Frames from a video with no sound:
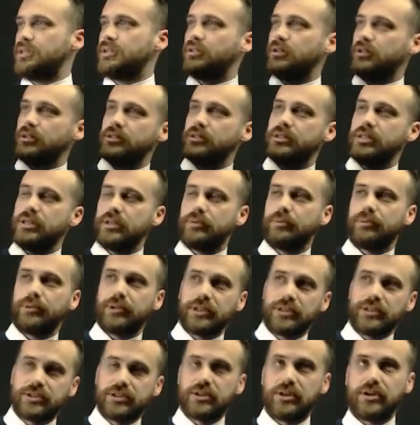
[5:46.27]
cos theta
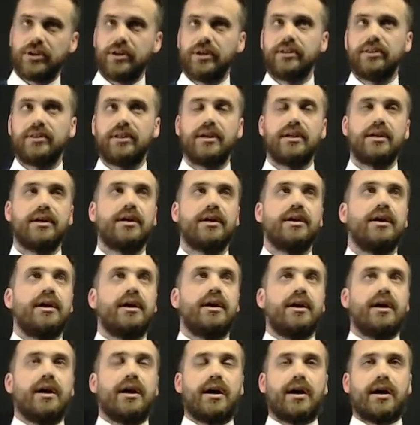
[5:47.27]
plus sine theta.
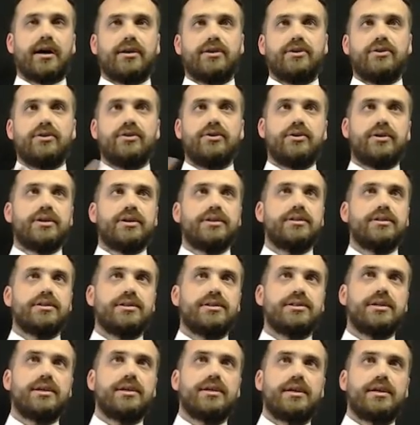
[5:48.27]
You can
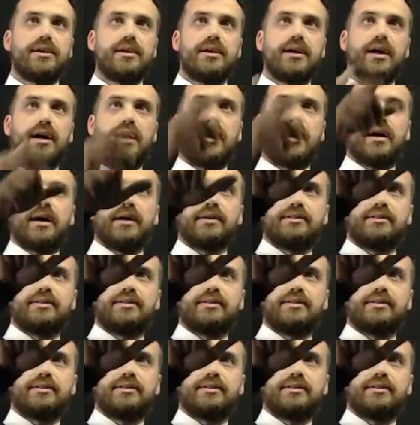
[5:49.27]
see a